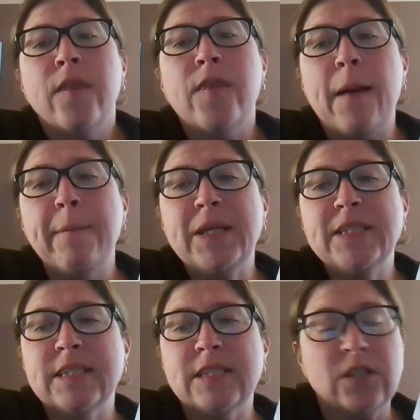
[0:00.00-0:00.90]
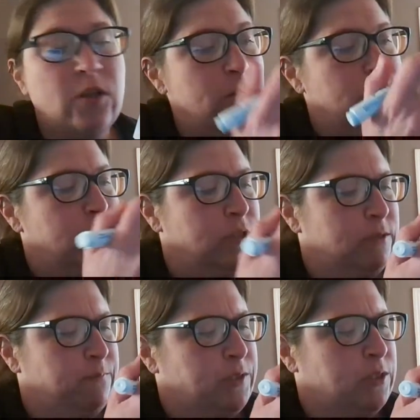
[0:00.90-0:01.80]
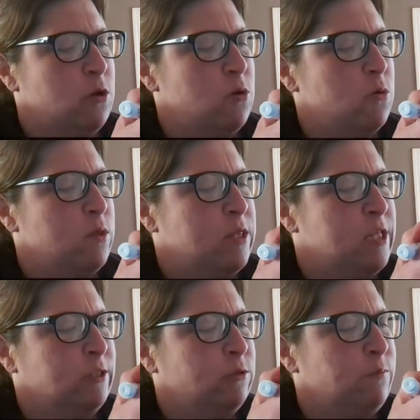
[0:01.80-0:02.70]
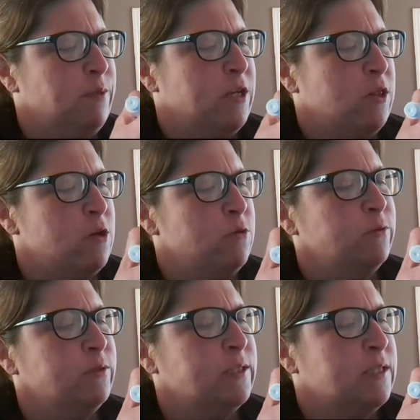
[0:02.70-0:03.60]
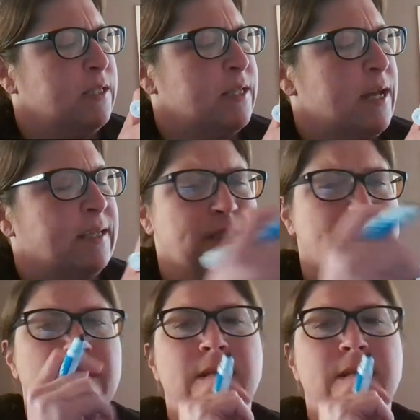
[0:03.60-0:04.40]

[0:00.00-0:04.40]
That means it's closed. So this would be closed? Yes.